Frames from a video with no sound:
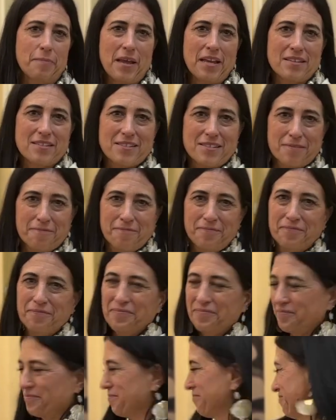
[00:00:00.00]
That would be mine
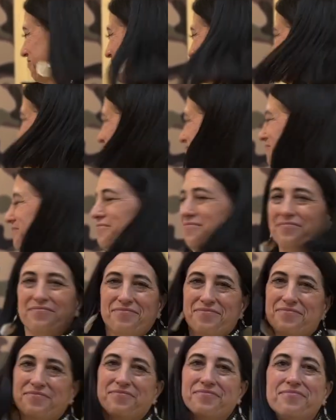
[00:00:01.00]
too. How do
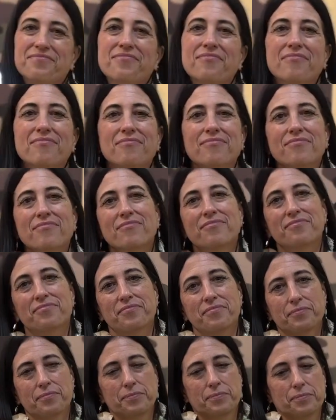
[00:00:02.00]
you handle
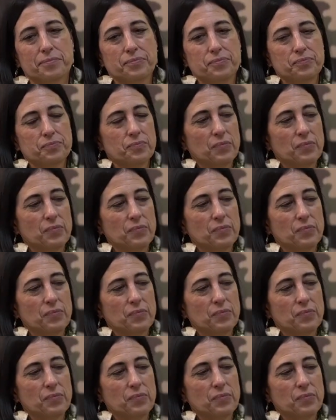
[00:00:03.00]
negotiations?